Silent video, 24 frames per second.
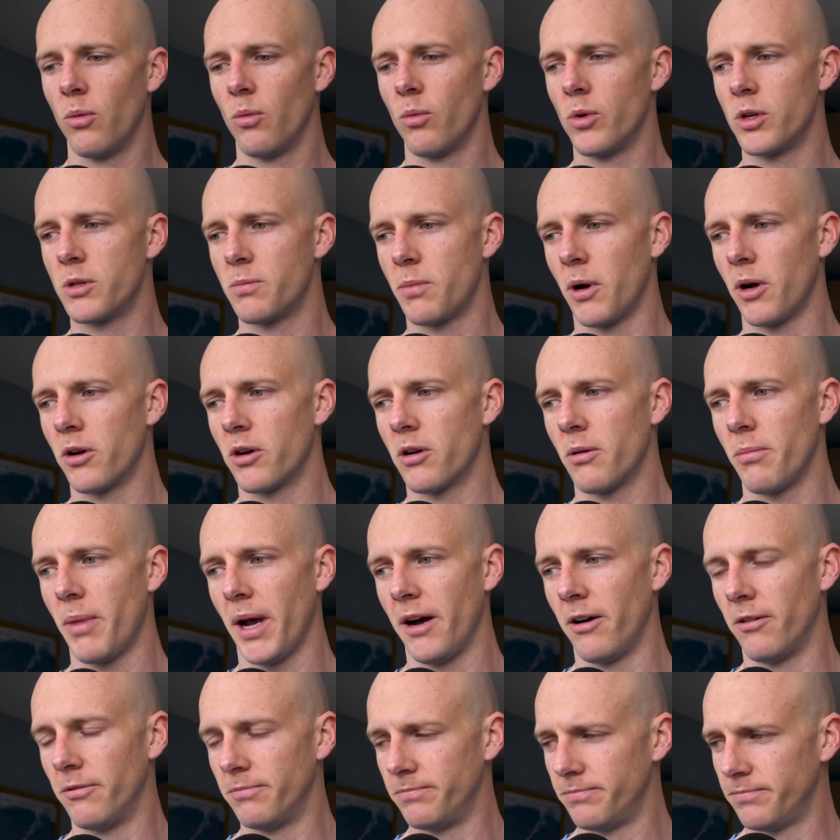we spoke
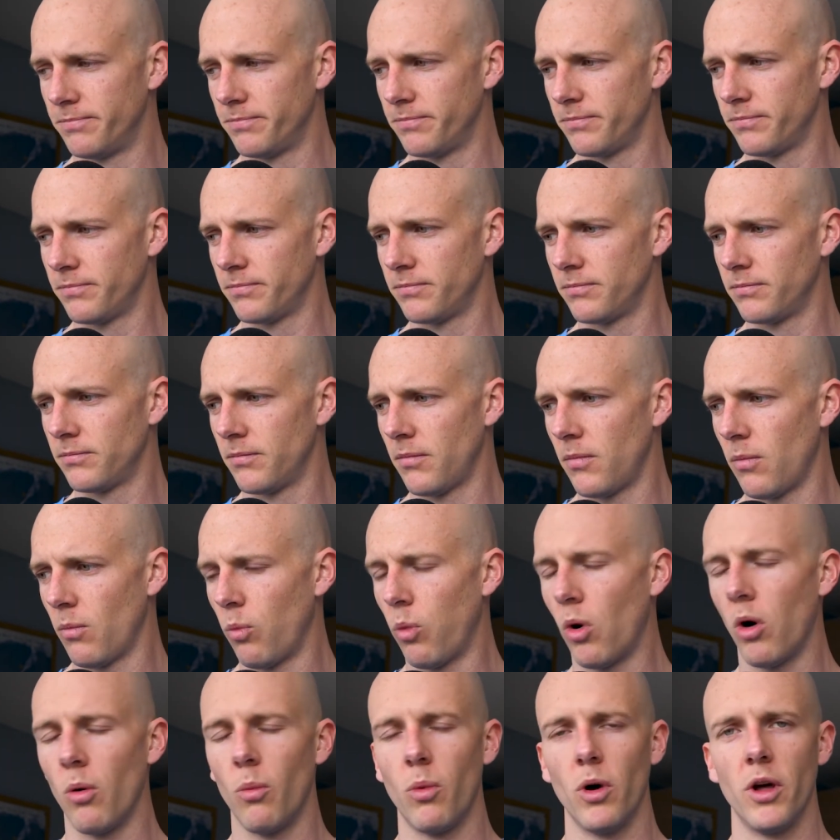about
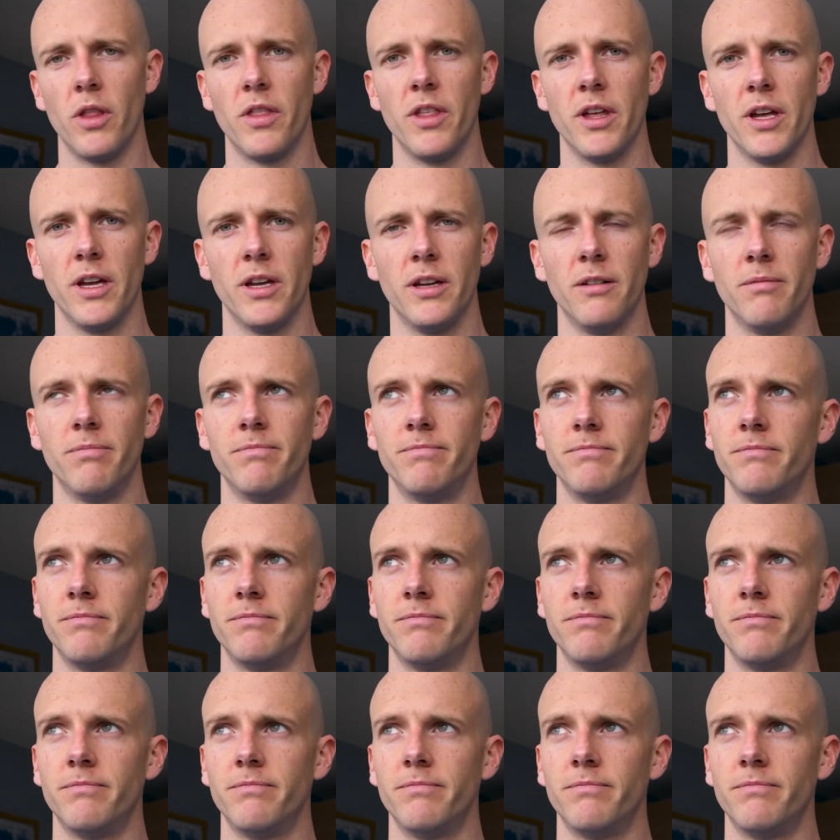what were the